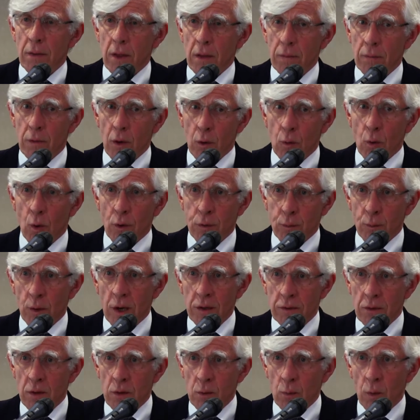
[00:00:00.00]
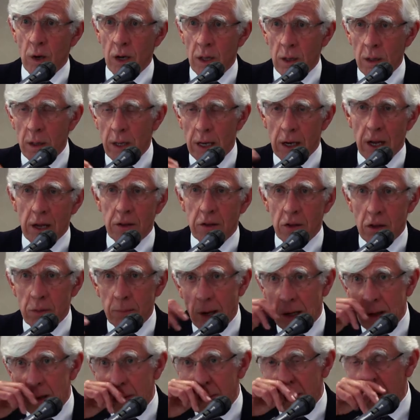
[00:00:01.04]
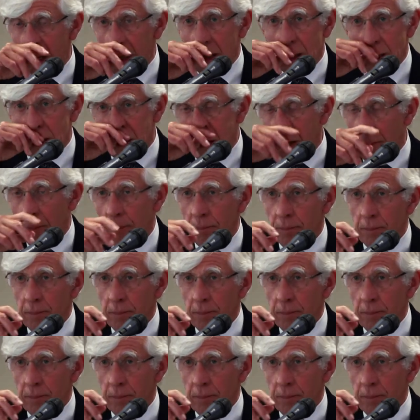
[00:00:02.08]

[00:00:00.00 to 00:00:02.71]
the northwest as well, and I suspect the Midlands,